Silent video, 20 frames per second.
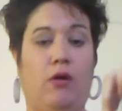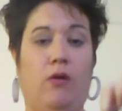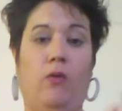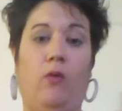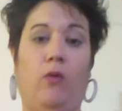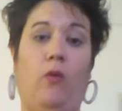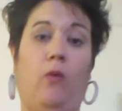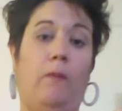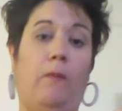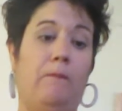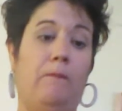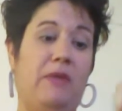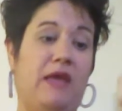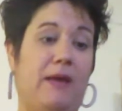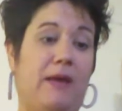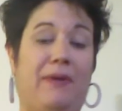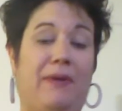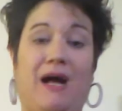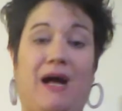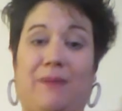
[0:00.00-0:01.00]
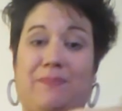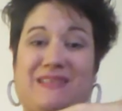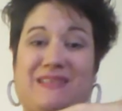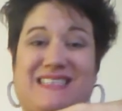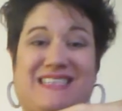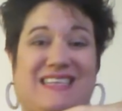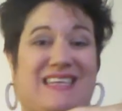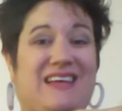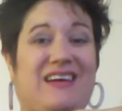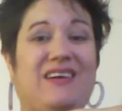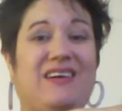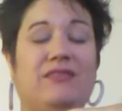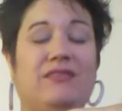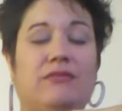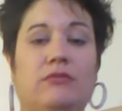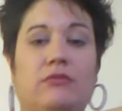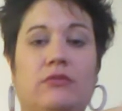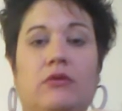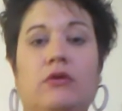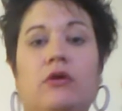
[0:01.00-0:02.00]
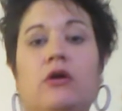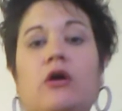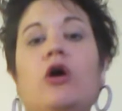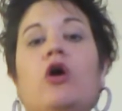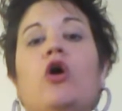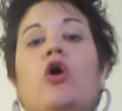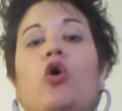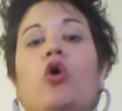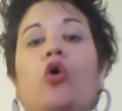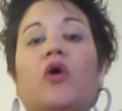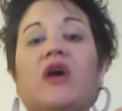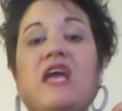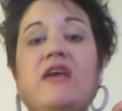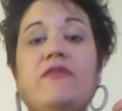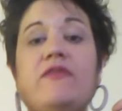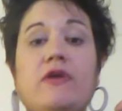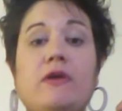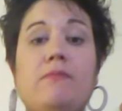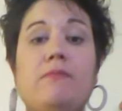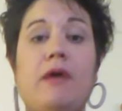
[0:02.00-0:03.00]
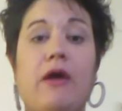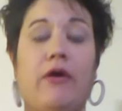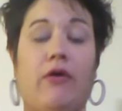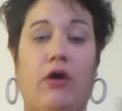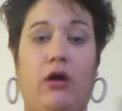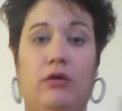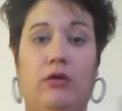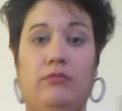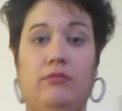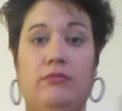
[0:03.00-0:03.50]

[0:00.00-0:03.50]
or be a puppeteer, or even mirror.